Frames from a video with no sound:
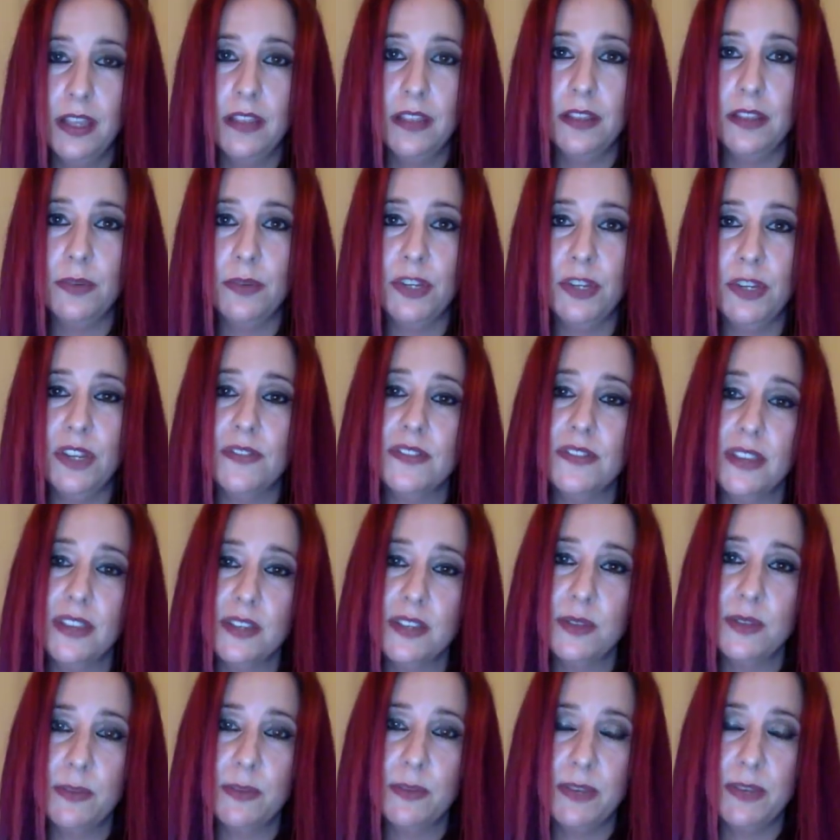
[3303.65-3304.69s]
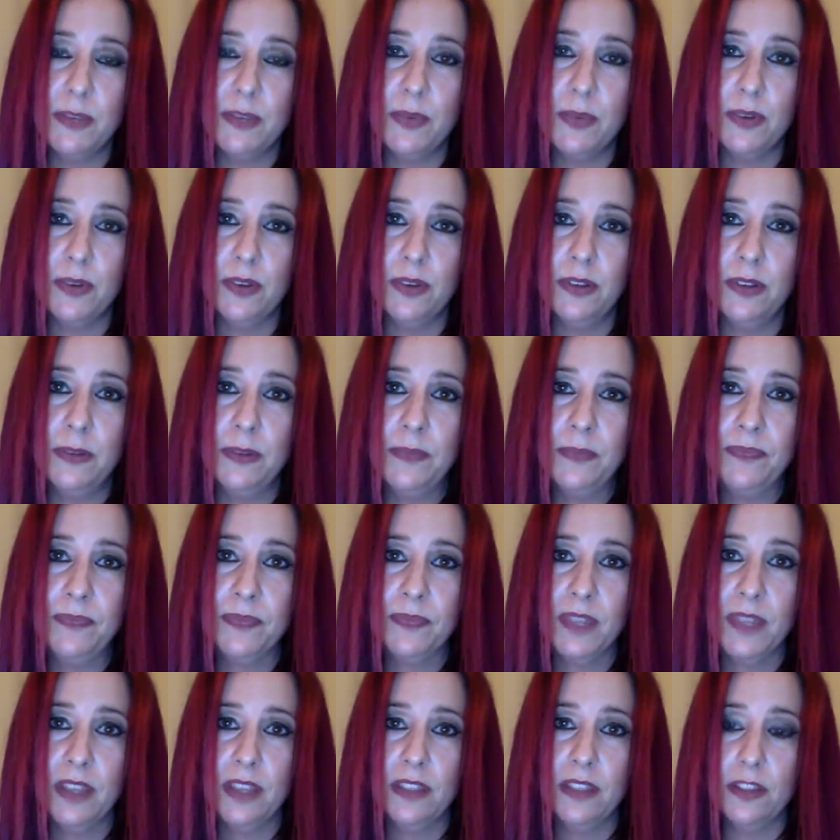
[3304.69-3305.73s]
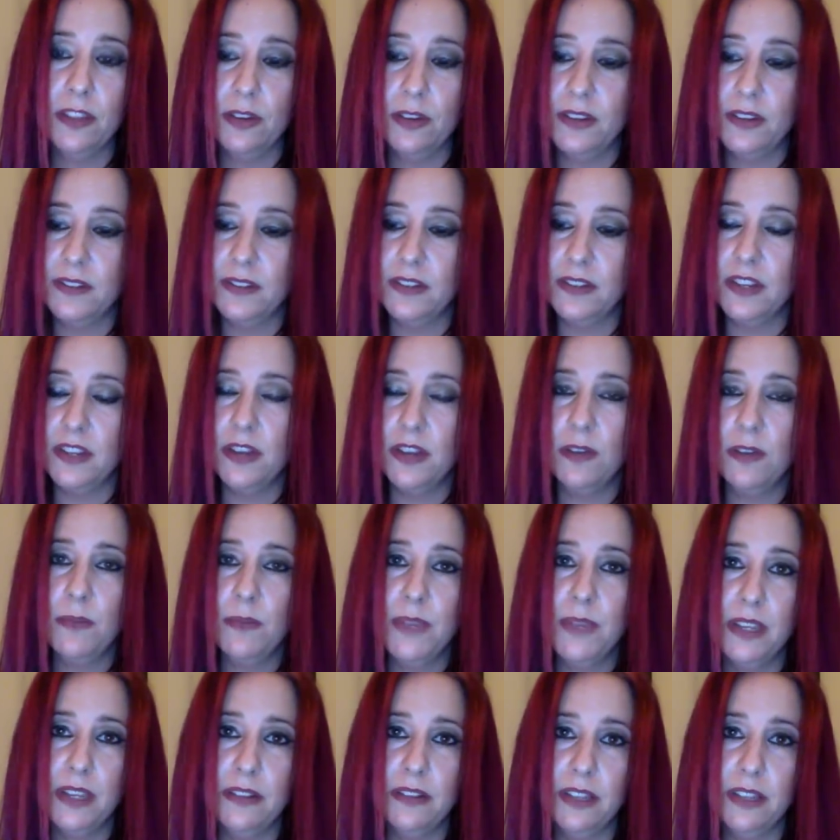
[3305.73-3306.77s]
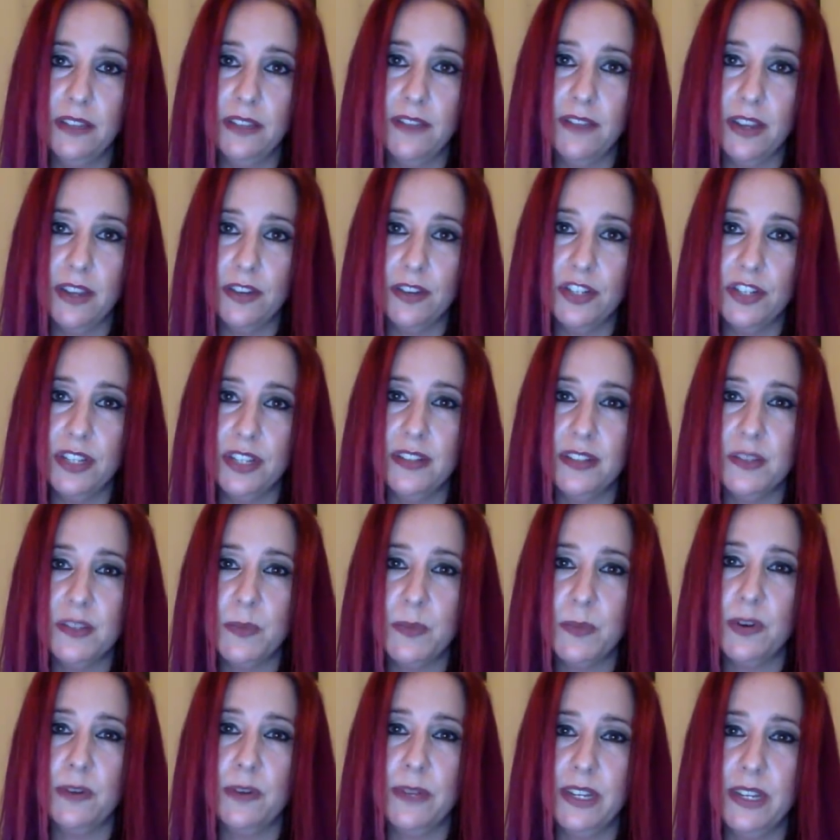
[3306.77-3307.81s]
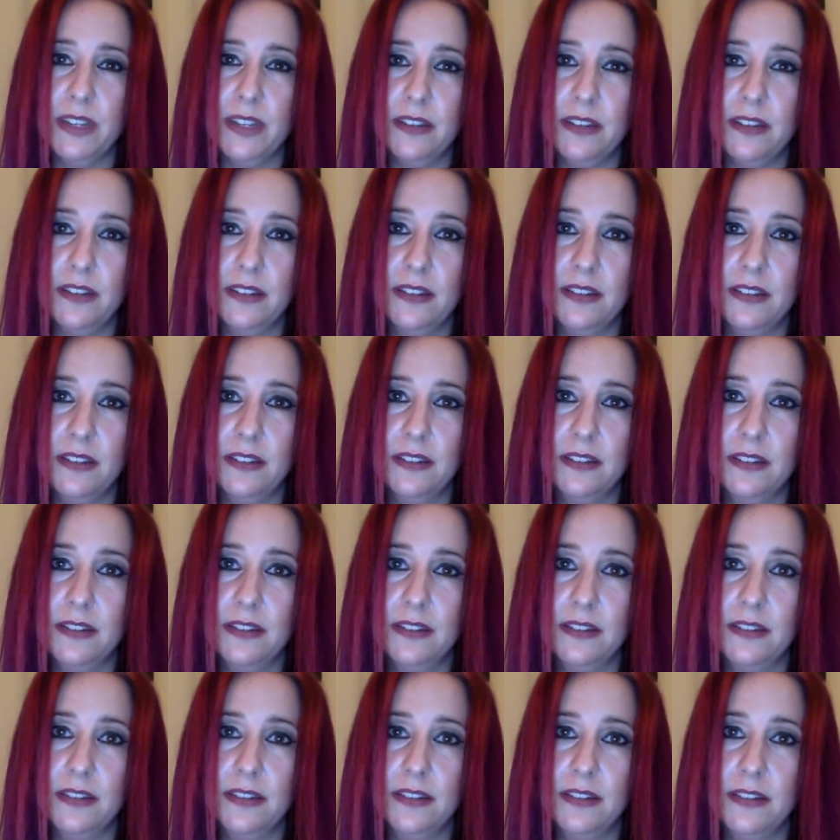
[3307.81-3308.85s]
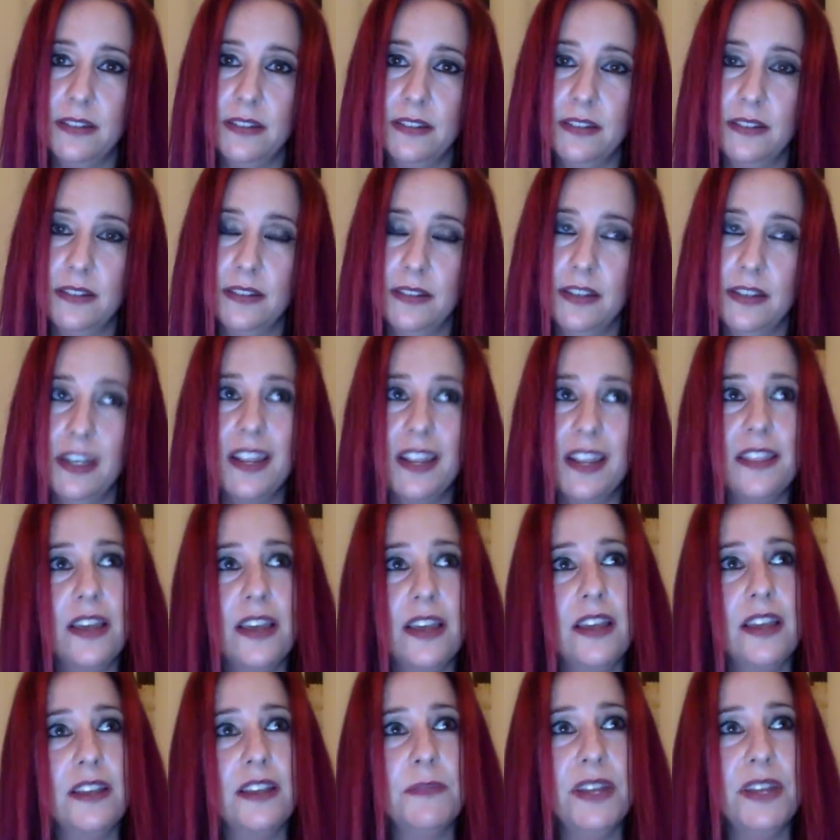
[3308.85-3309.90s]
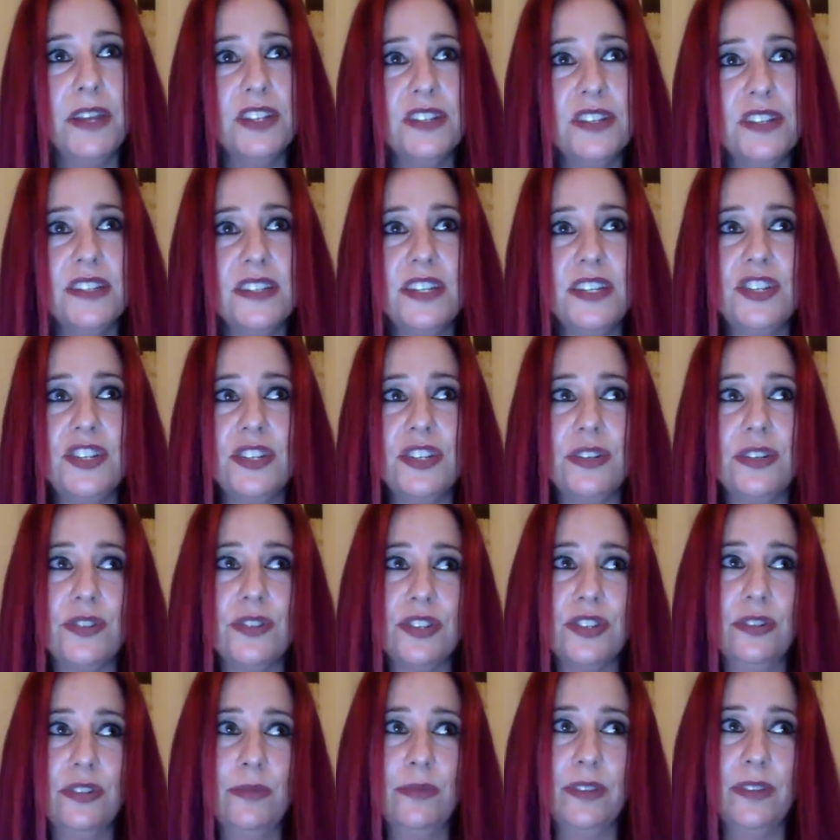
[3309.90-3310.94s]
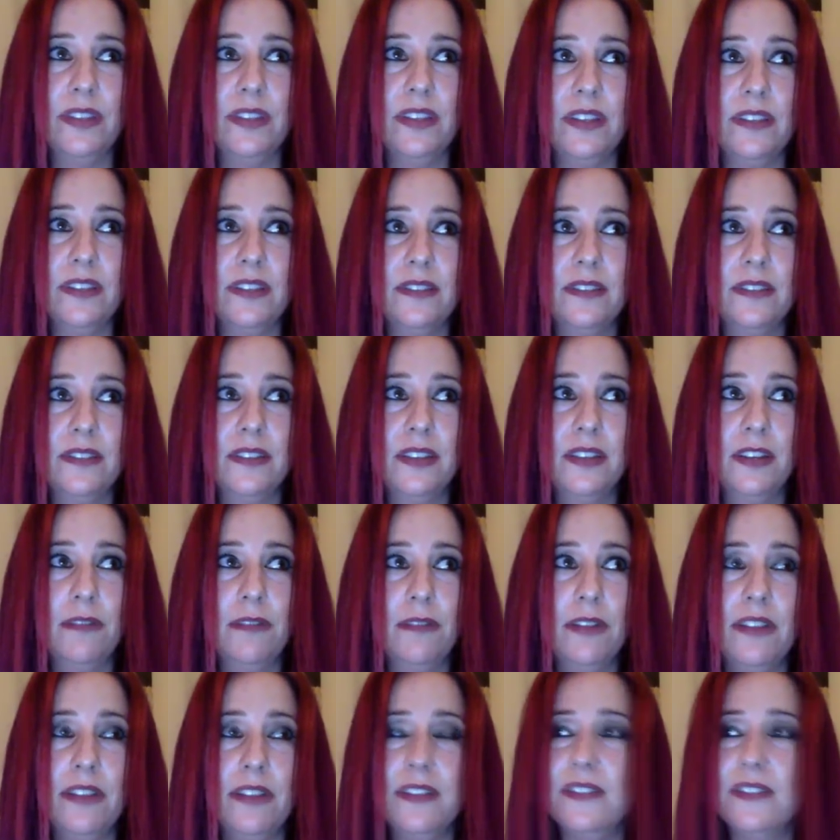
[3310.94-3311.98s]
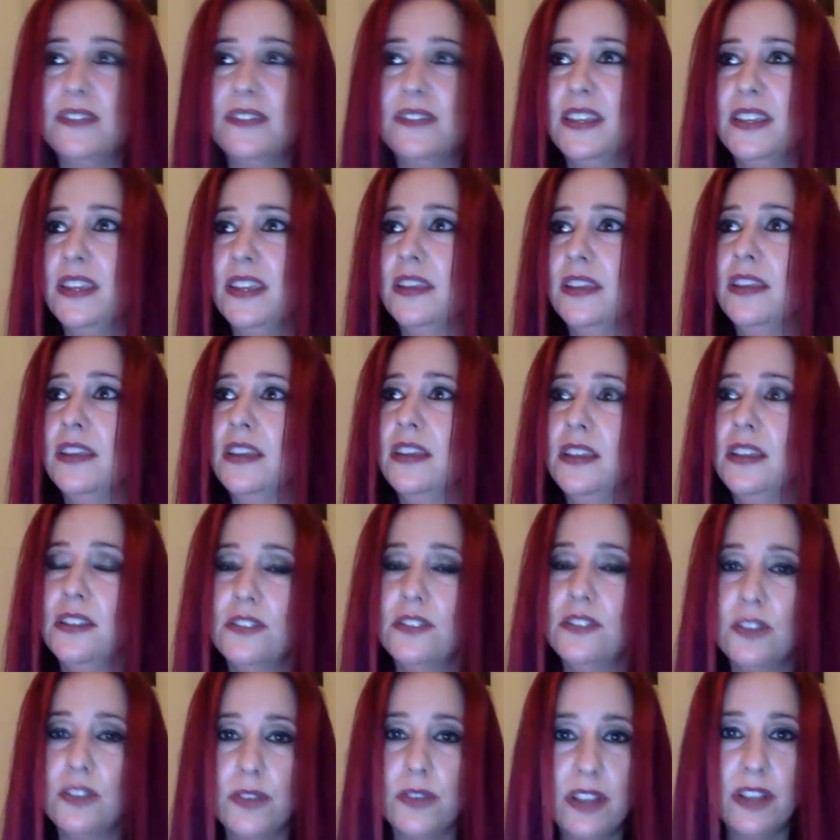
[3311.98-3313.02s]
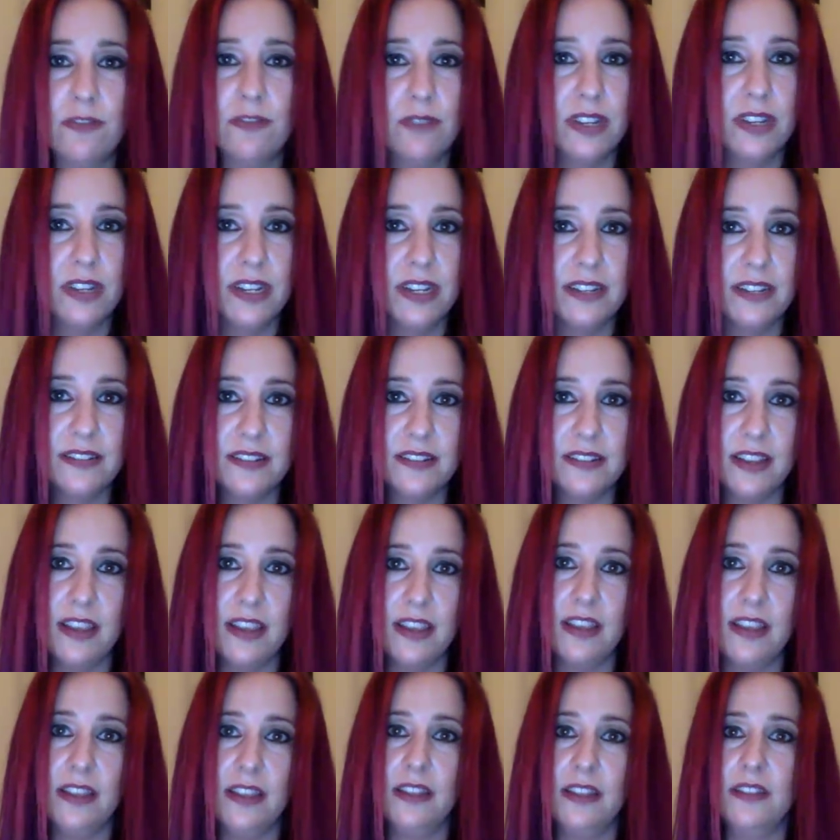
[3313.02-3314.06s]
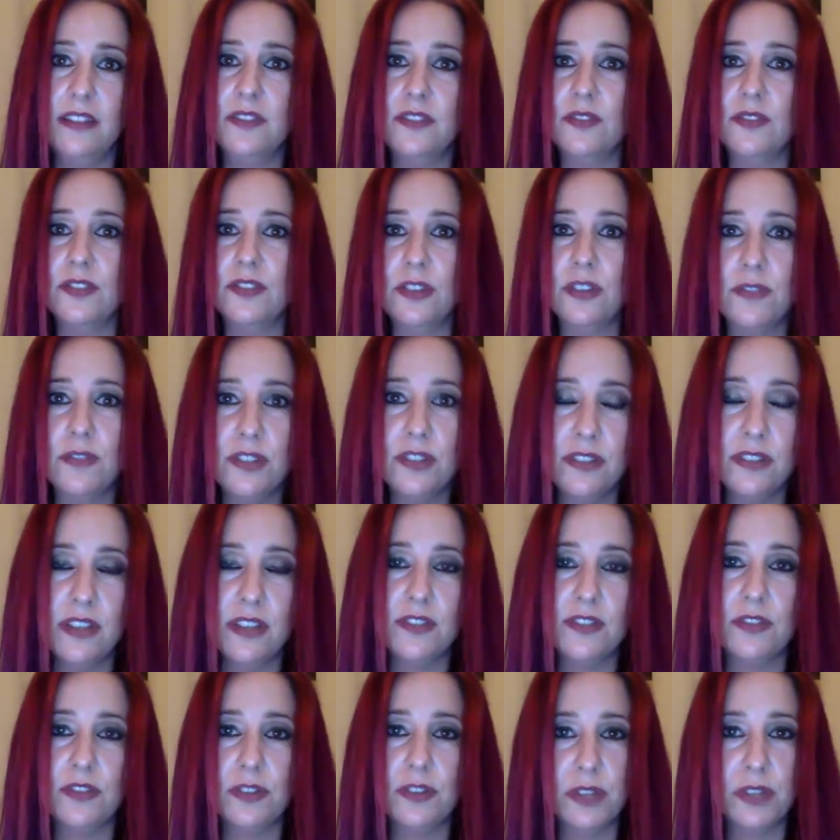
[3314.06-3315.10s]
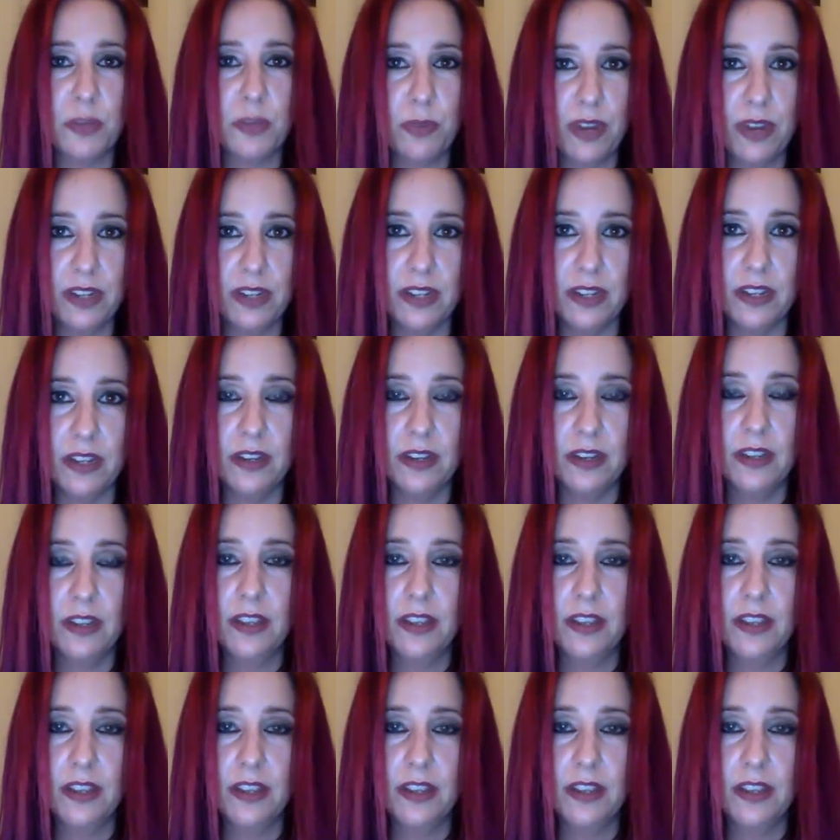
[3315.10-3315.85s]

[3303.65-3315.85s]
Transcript: that when you have sex with people, there is an intermingling of energy that's permanent. And I thought, imagine teaching your children this. Rather than saying, don't have one-night stands, or don't do this, or don't get pregnant,